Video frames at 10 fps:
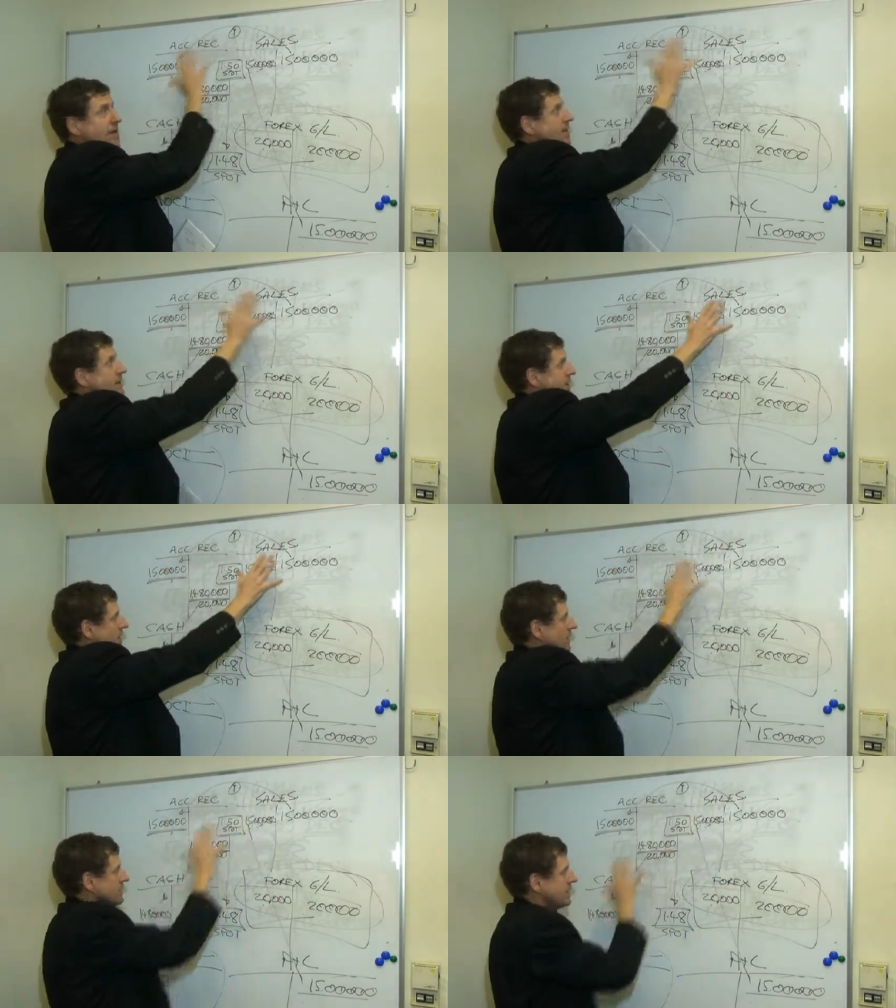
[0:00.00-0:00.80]
And then you
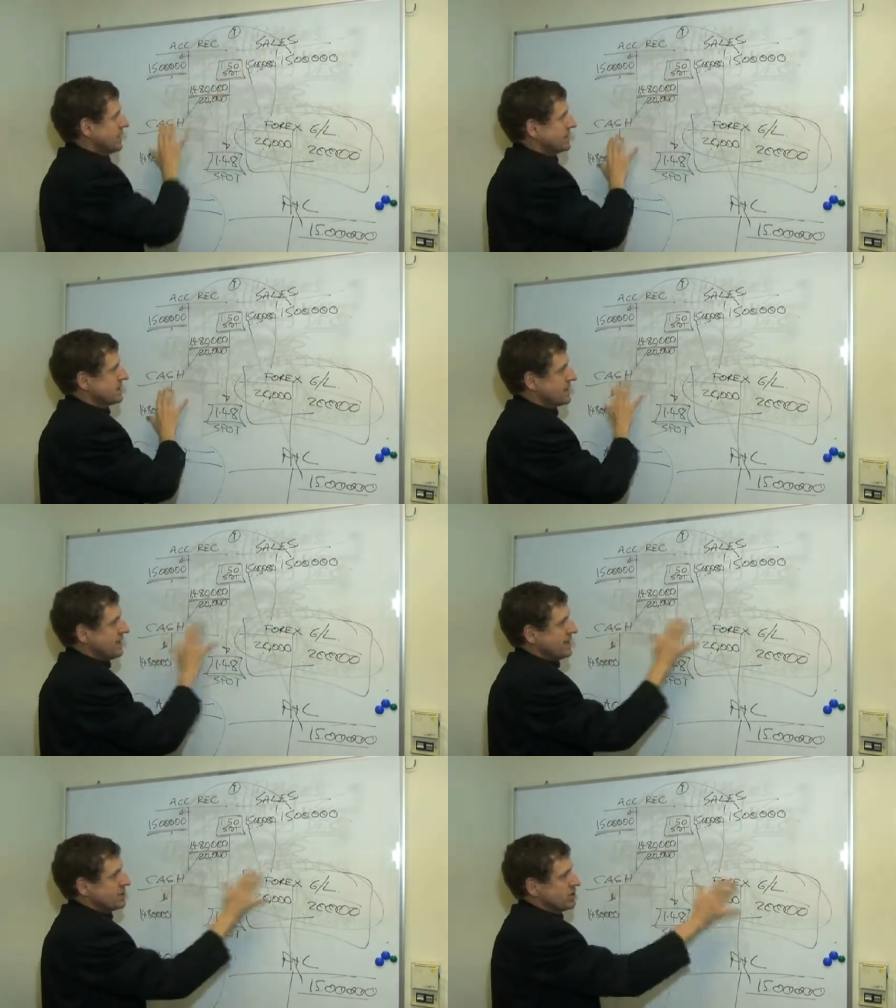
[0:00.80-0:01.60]
close it out to
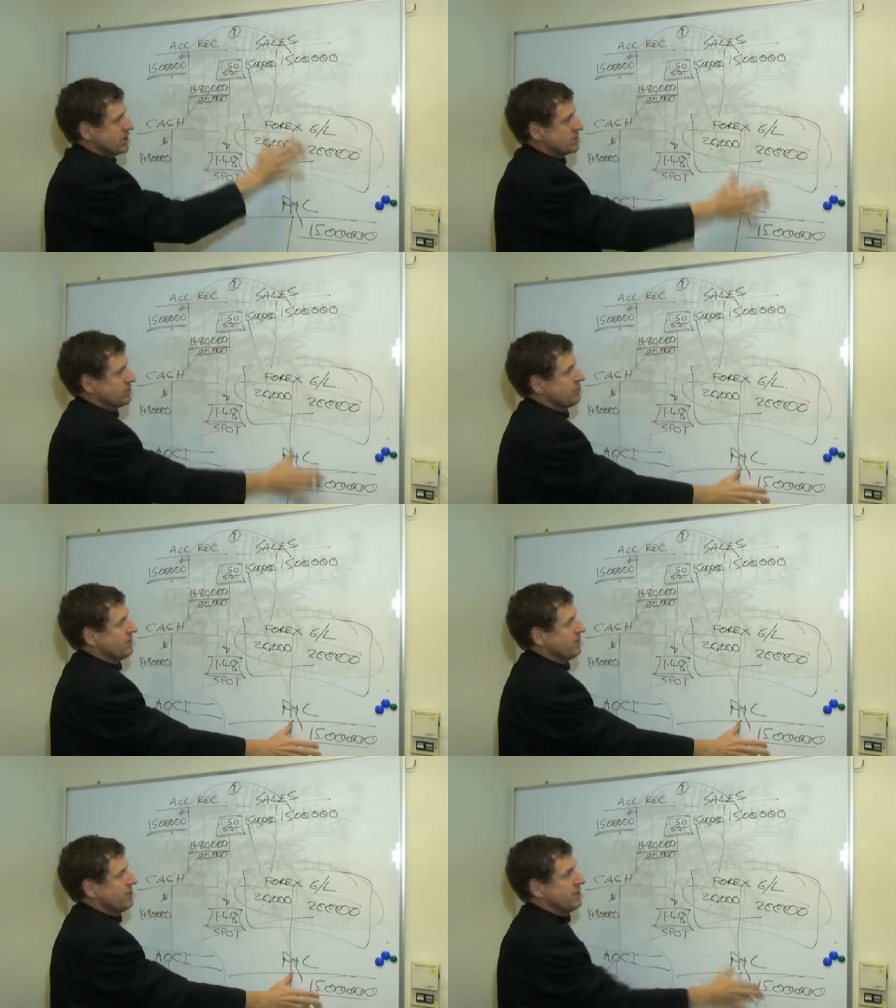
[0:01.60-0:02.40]
cash and to
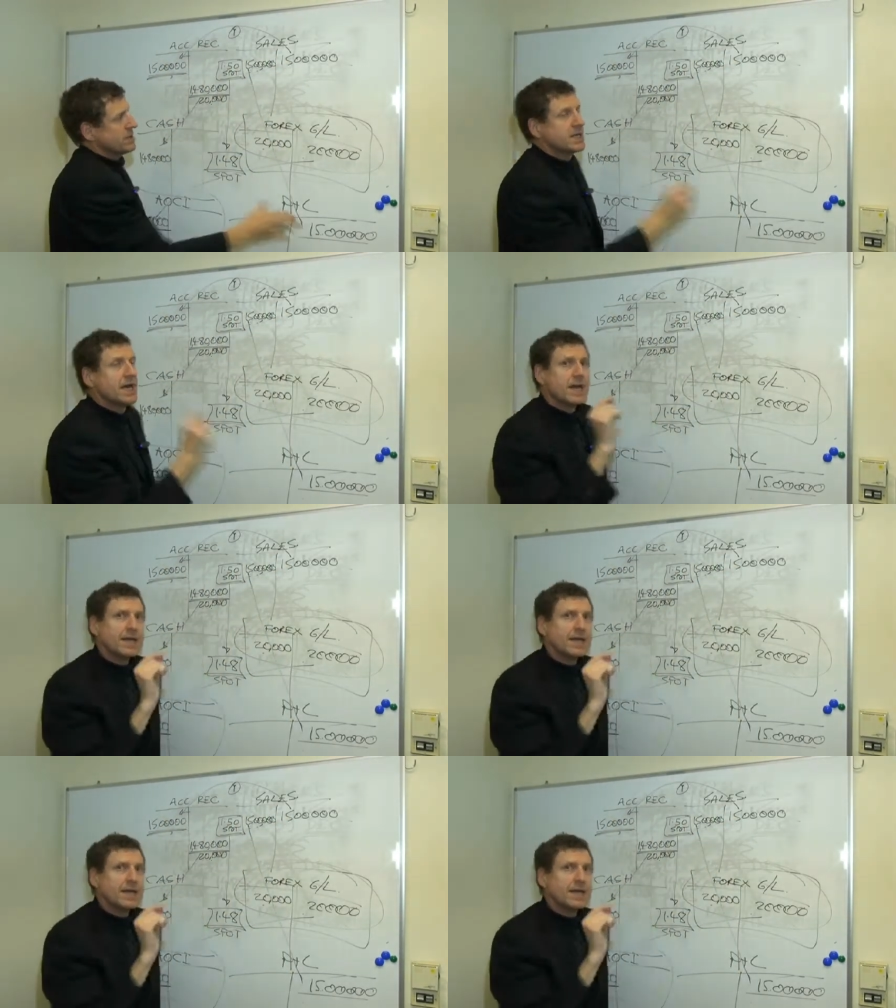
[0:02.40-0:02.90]
profit and loss.